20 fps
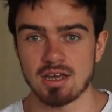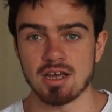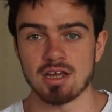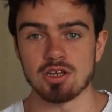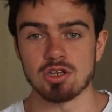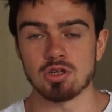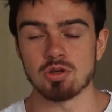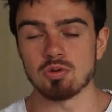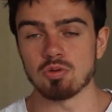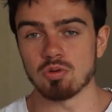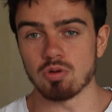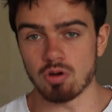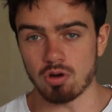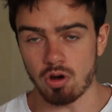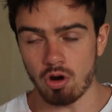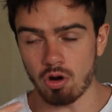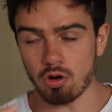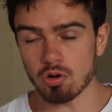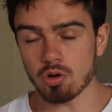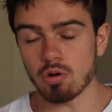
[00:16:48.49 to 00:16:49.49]
and you
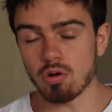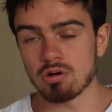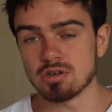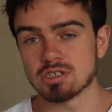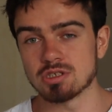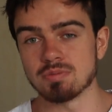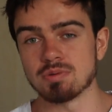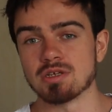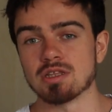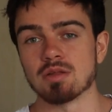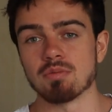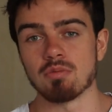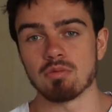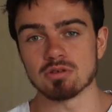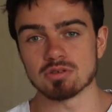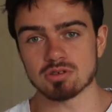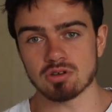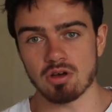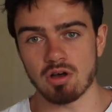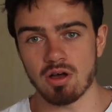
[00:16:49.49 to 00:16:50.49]
are going to be the
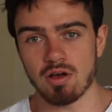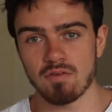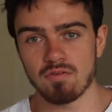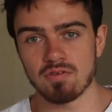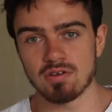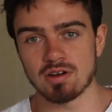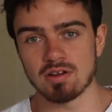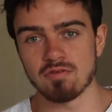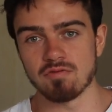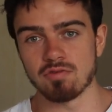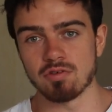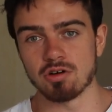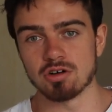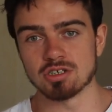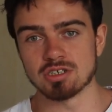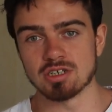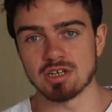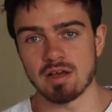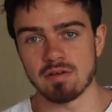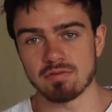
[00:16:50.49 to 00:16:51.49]
most confident
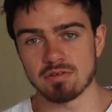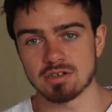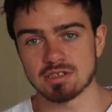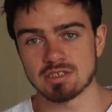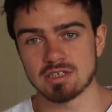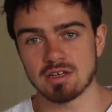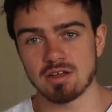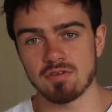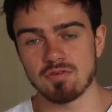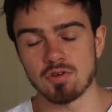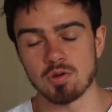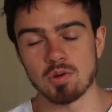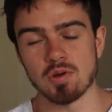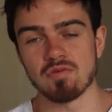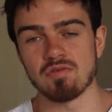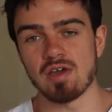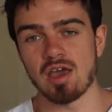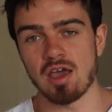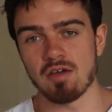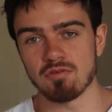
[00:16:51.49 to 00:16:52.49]
version of yourself you
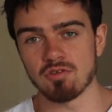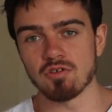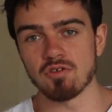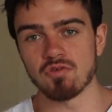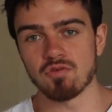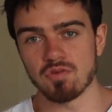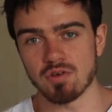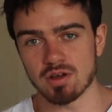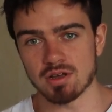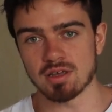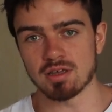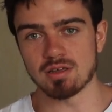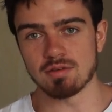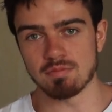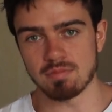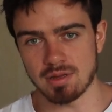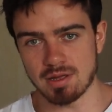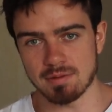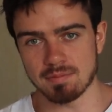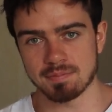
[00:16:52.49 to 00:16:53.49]
have ever fucking
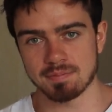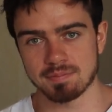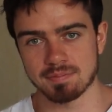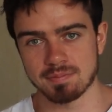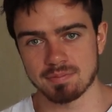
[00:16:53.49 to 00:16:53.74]
been.